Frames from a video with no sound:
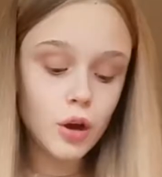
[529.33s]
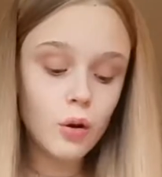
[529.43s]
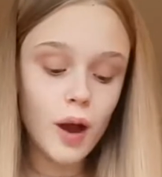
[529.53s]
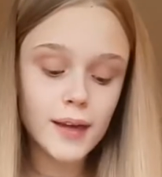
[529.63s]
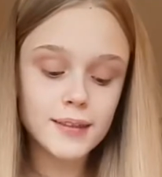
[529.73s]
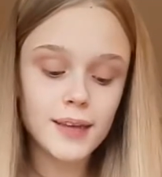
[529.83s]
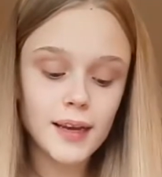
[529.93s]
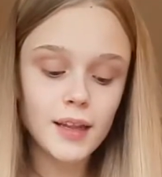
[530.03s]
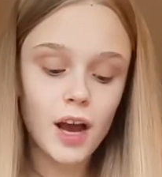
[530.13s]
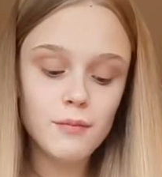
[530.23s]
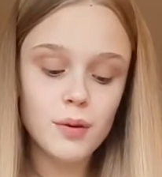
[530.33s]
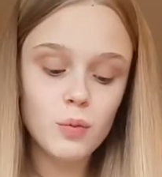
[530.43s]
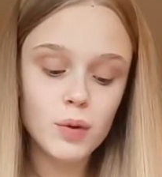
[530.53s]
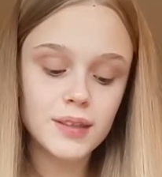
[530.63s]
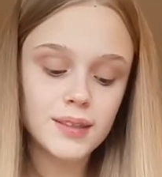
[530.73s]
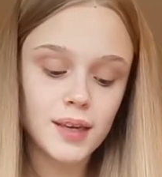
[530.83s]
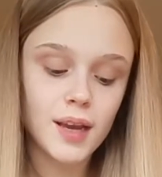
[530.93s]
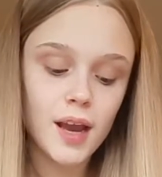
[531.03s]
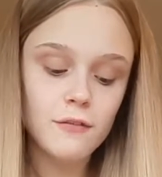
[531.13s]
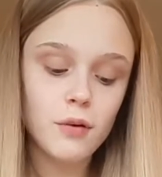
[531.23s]
I'd say that I've been whisking it
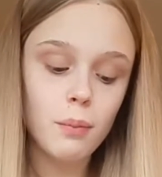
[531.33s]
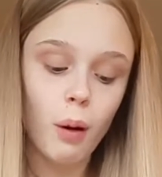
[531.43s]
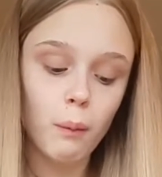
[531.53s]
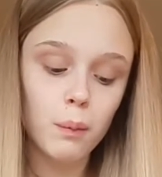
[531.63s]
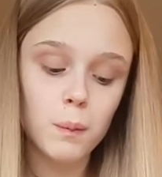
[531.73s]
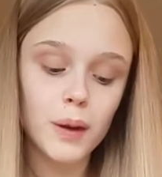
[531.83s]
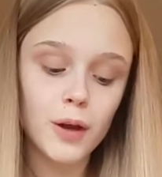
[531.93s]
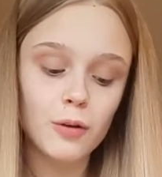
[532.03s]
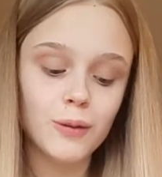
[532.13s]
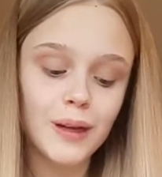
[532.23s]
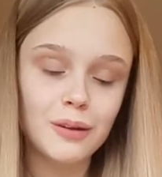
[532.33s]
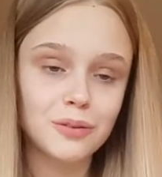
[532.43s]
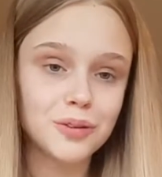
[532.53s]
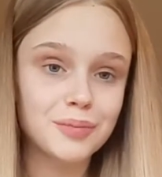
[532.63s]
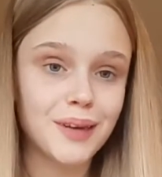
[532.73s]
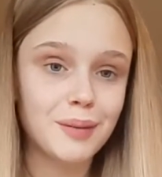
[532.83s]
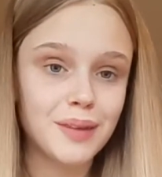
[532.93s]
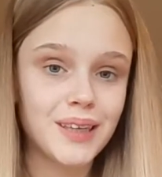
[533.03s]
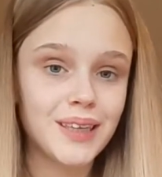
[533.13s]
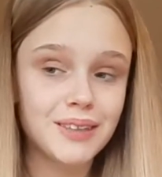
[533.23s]
for probably around maybe
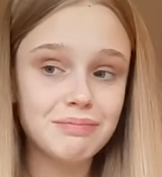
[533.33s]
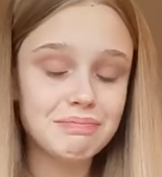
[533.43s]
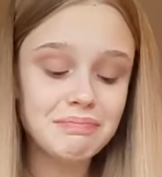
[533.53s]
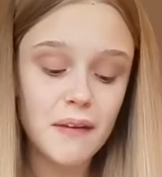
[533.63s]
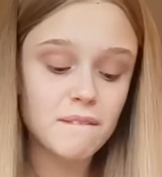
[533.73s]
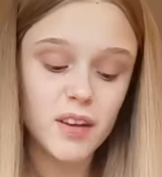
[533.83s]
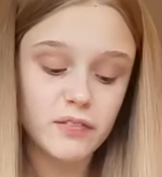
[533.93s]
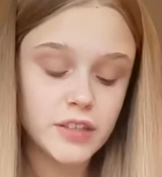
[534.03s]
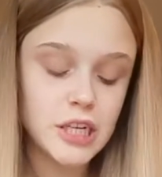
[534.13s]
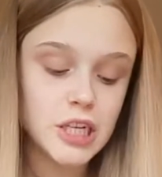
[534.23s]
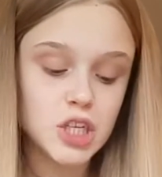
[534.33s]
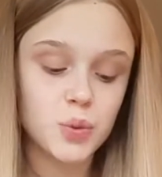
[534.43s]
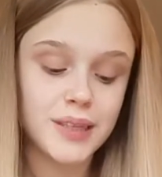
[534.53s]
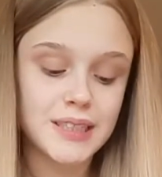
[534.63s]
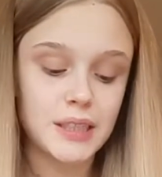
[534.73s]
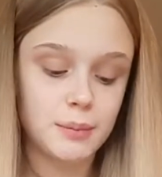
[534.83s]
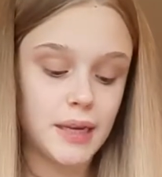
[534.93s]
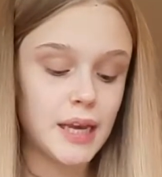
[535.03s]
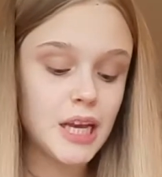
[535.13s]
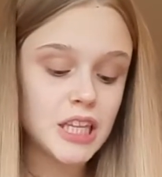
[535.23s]
15-20
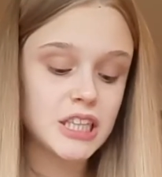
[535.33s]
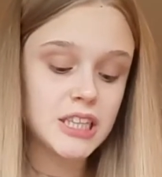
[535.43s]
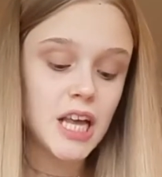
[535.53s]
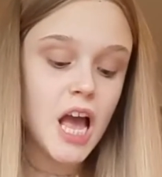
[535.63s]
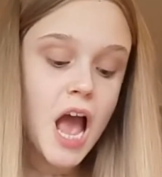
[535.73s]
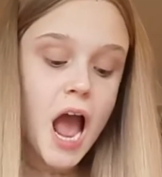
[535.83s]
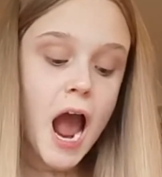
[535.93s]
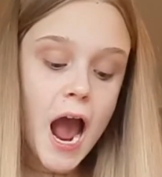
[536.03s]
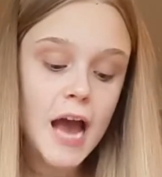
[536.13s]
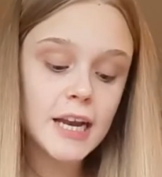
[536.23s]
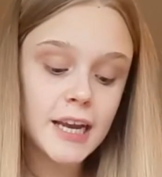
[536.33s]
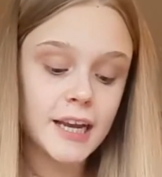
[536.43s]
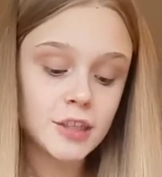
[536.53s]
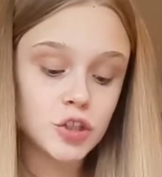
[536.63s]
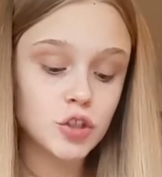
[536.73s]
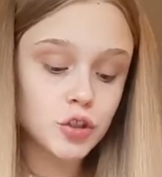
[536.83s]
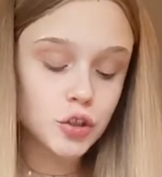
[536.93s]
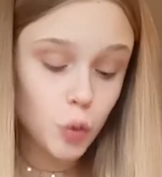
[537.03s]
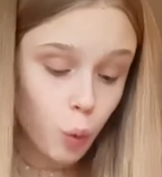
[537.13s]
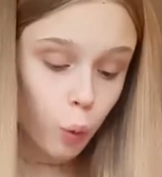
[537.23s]
minutes, and it's
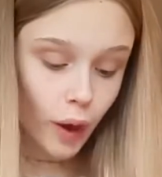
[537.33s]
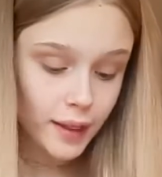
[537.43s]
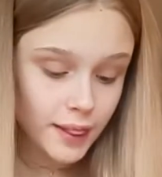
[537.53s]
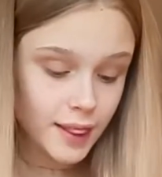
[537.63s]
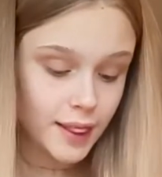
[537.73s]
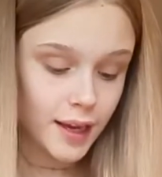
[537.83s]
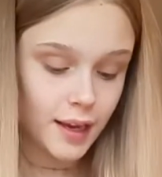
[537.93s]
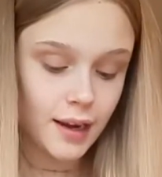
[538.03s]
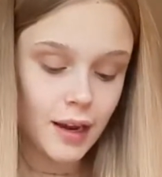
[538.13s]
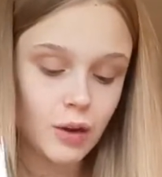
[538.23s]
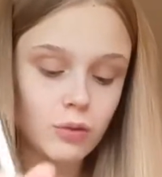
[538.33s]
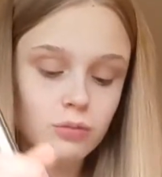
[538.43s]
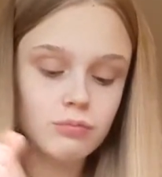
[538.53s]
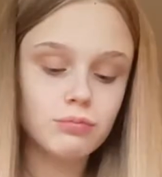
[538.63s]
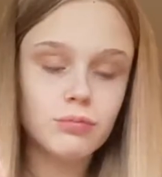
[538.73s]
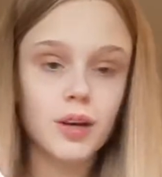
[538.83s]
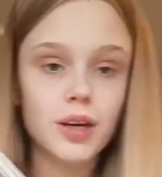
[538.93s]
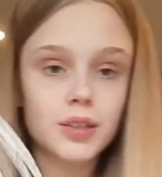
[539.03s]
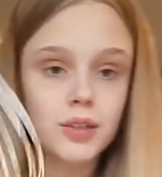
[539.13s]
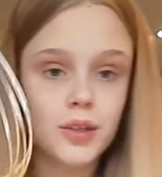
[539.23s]
quite thick now. I don't
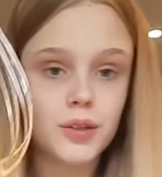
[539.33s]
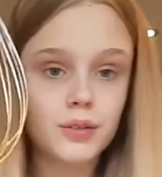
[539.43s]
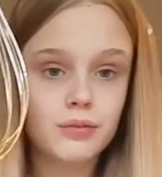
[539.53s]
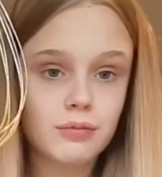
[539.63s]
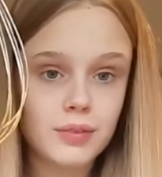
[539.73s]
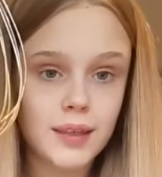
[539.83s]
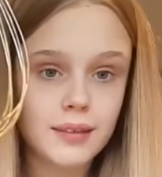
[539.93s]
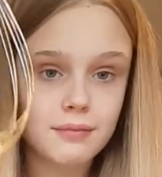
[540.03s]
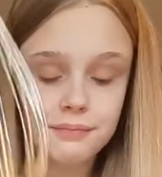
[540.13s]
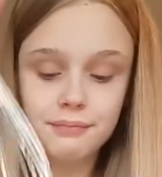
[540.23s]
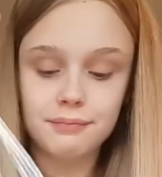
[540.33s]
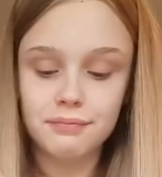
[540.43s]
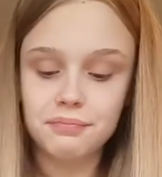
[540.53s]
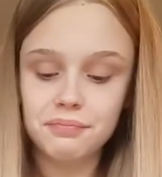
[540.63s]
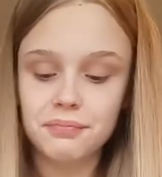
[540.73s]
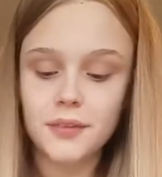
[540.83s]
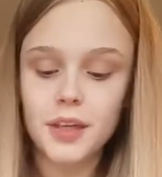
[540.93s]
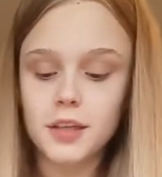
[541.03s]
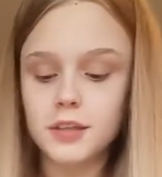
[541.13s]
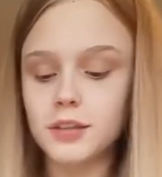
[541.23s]
know, like
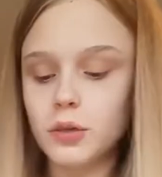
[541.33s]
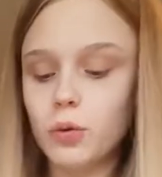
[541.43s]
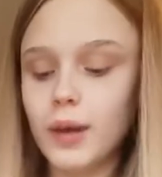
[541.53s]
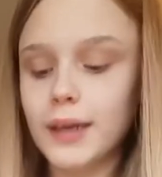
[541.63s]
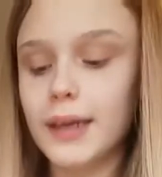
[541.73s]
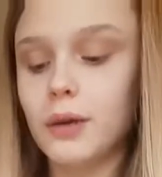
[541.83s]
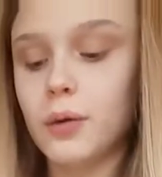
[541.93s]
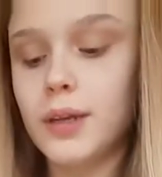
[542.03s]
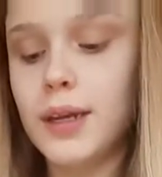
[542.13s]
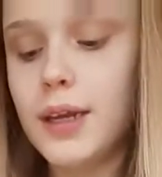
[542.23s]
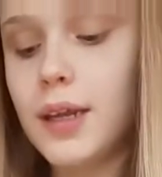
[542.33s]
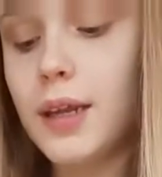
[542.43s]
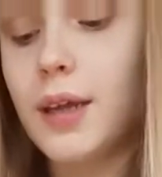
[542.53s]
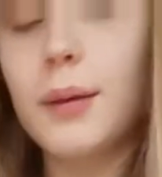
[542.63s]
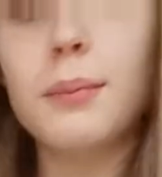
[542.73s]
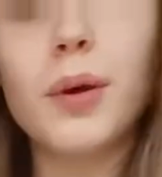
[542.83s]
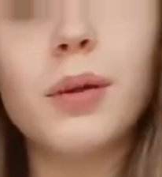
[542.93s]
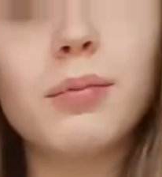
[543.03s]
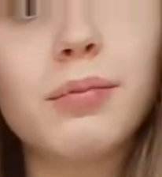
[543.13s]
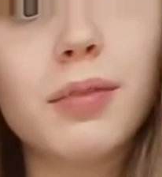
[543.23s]
still quite liquidy but
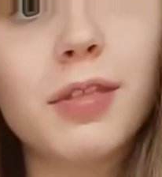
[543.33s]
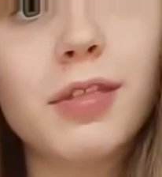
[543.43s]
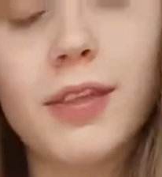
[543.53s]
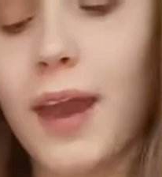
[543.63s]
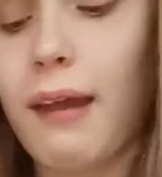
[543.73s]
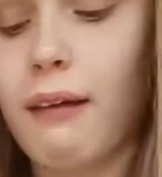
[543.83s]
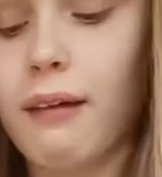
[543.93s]
thick,